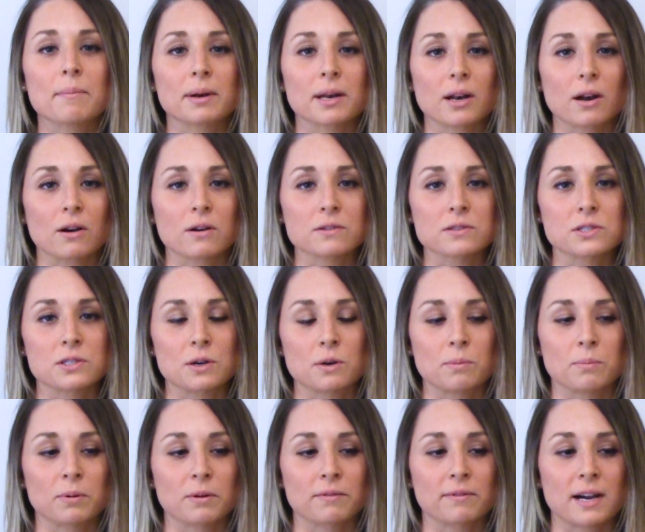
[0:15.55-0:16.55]
but it
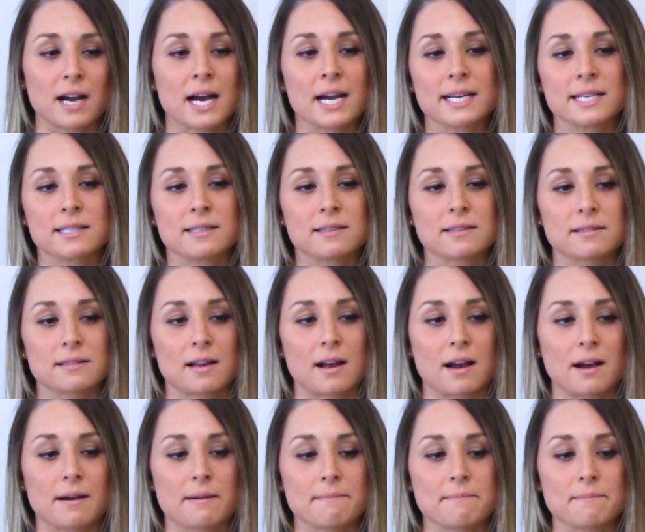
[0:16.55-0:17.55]
also provides
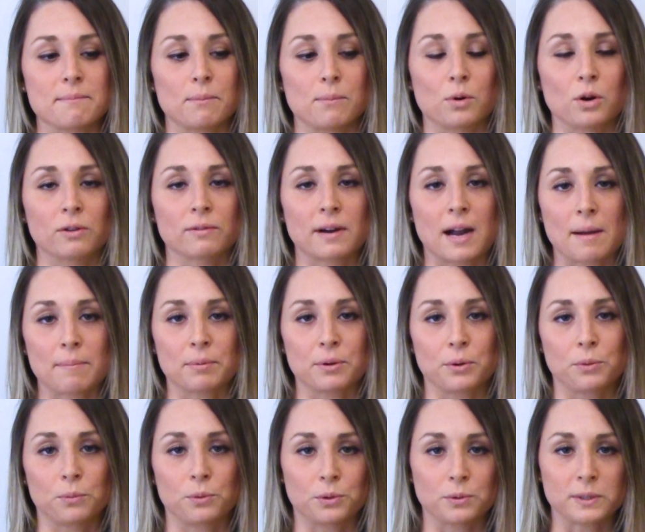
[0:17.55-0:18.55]
more
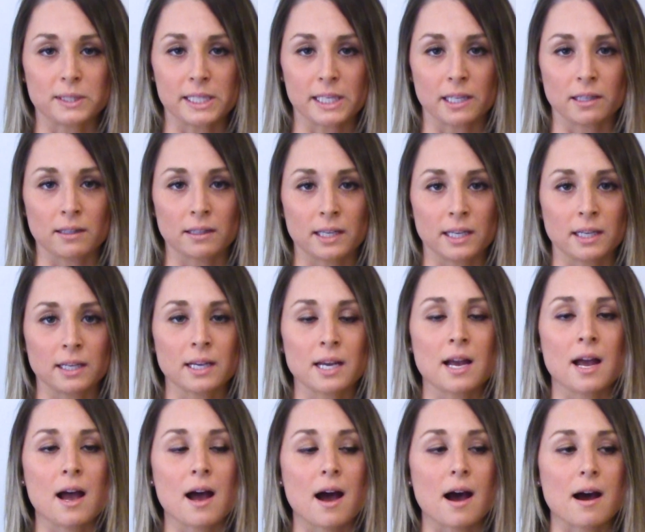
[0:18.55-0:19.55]
rapid wound healing.
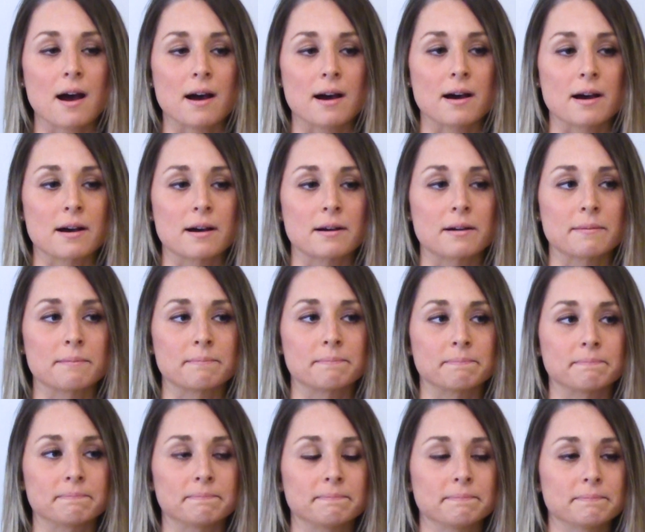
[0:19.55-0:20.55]

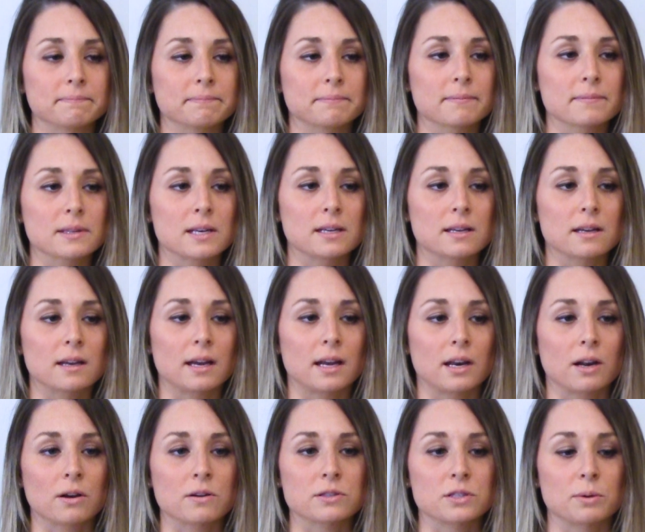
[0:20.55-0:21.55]

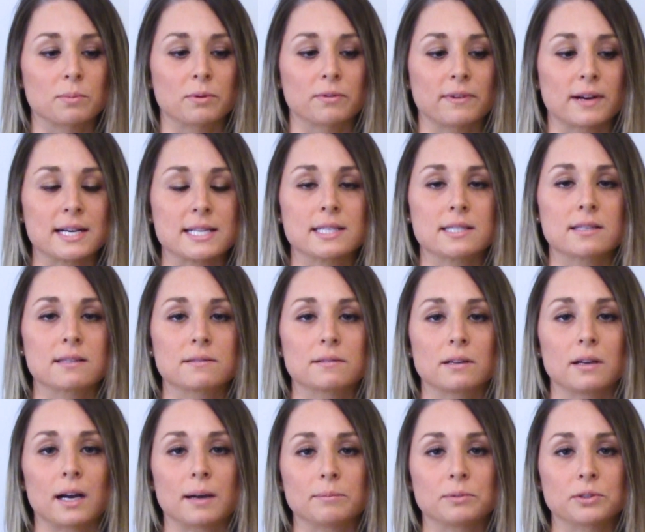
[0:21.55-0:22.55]
It also provides
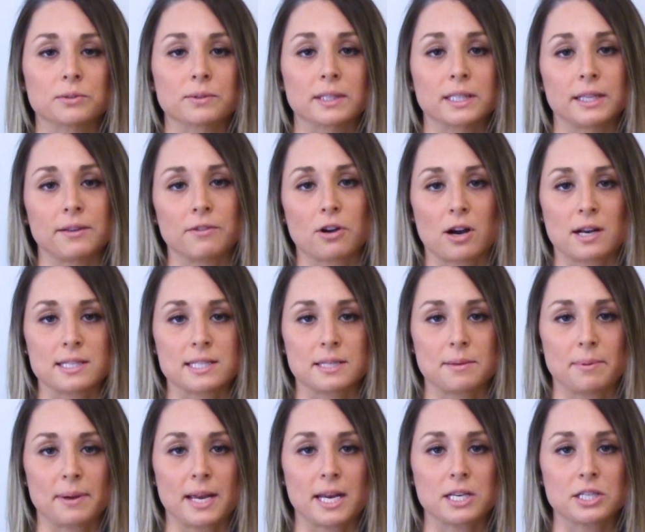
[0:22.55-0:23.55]
to relieve
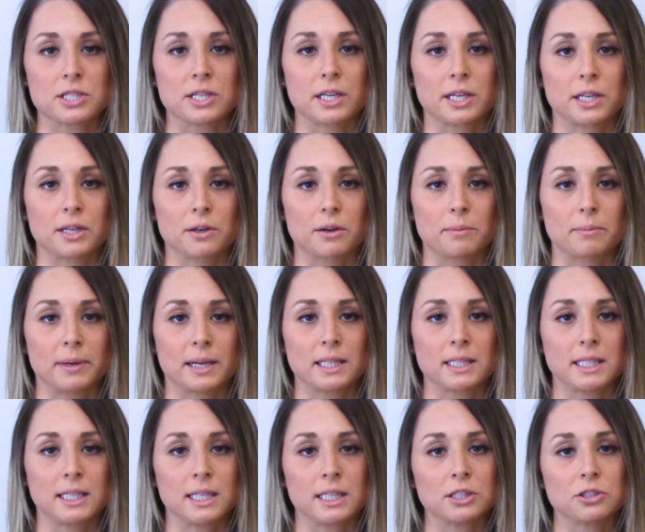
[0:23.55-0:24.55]
constipation or
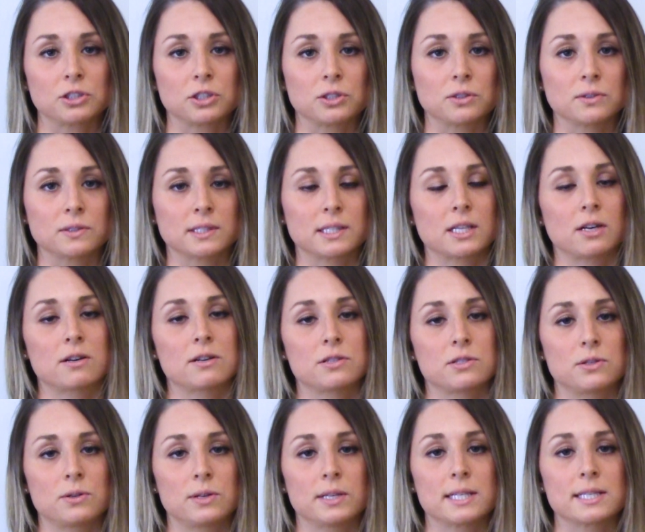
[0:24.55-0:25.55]
belly issues that our
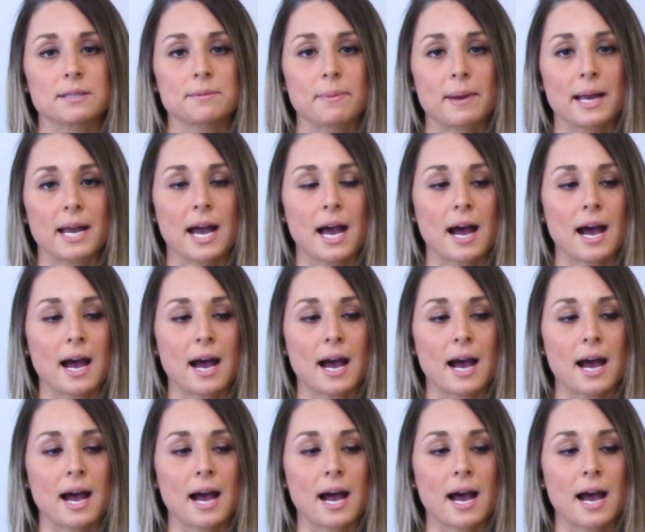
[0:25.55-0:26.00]
students may